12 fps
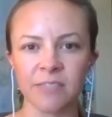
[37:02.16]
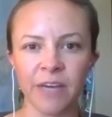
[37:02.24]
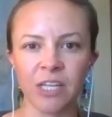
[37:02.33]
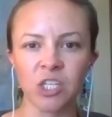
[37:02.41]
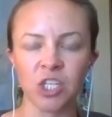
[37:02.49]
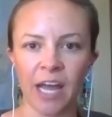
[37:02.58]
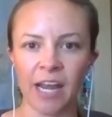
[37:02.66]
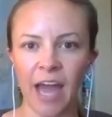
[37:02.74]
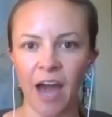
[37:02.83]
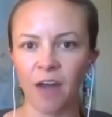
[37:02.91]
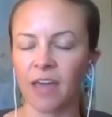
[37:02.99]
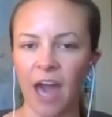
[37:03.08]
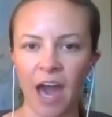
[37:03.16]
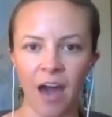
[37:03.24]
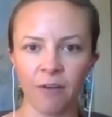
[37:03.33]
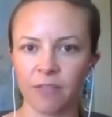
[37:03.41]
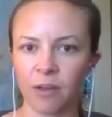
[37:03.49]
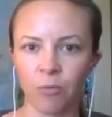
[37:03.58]
venture, and now they
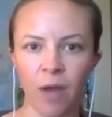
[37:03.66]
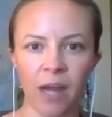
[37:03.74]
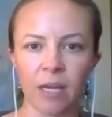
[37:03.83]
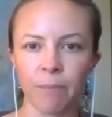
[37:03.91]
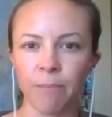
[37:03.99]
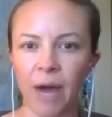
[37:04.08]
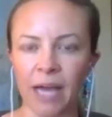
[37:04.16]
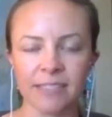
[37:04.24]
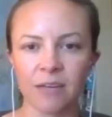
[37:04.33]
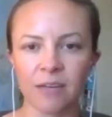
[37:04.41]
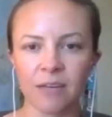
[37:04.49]
have they're running bison